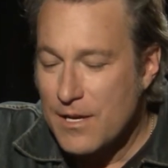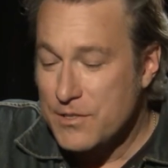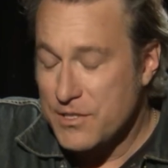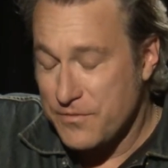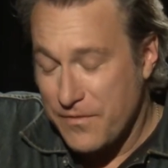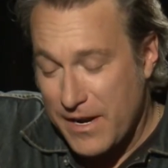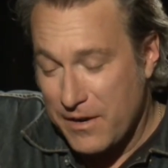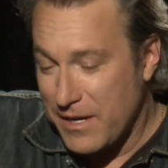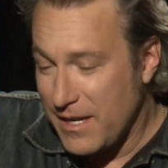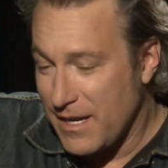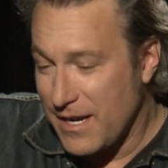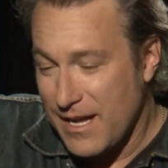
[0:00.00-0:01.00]
She's
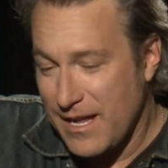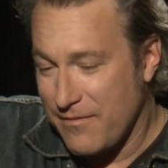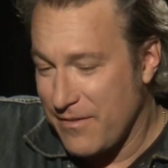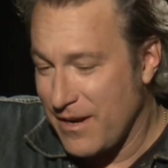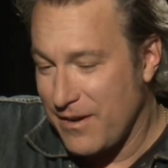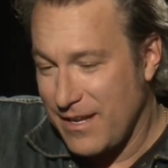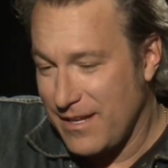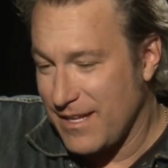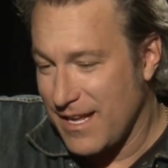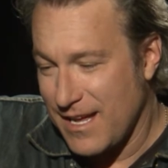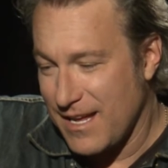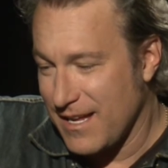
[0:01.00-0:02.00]
very a
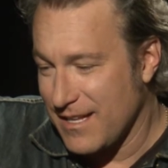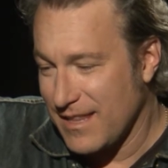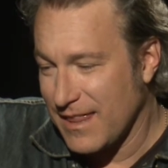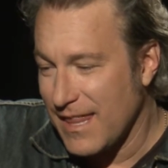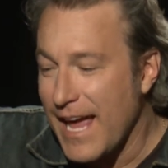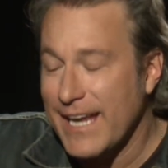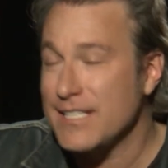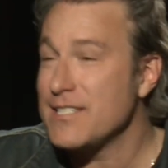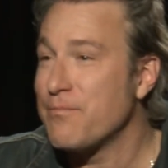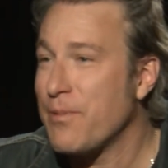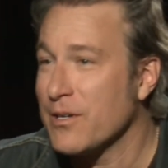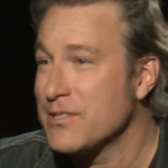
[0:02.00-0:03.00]
very uh,
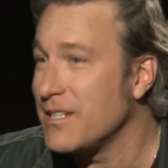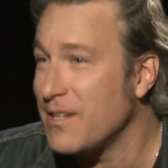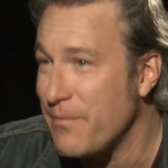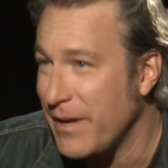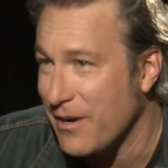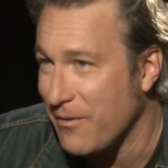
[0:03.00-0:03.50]
light person to be